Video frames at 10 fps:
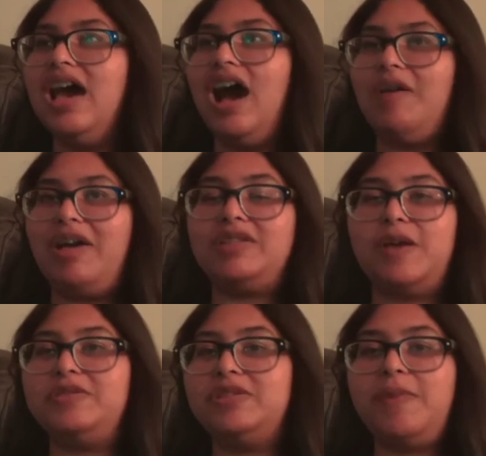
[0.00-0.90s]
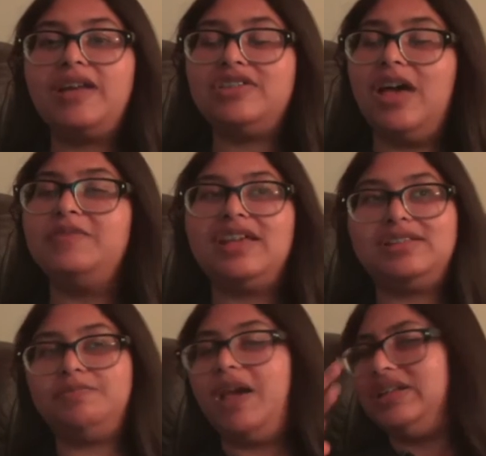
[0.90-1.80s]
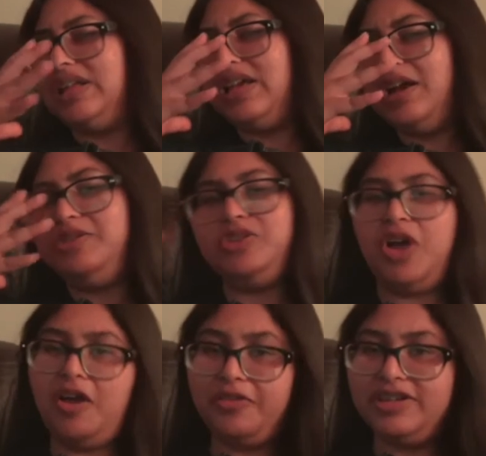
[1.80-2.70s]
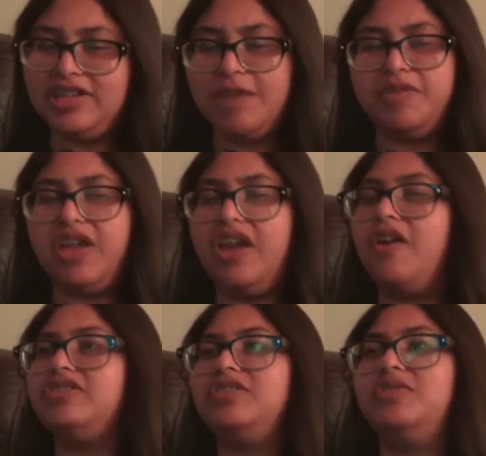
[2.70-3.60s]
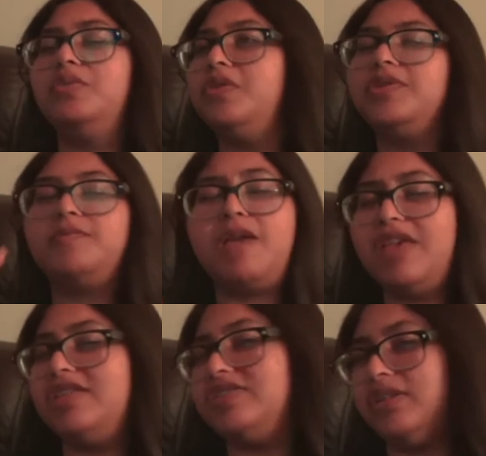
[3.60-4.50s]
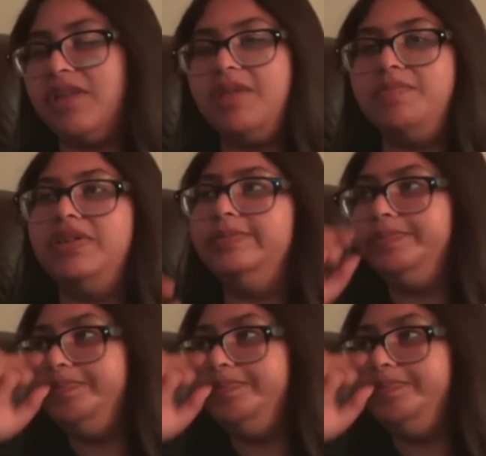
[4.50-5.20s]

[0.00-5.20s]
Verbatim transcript: Uh, um, I, I was expect, I was like expecting like a Joffrey type of character. Who knows? Maybe he still might, but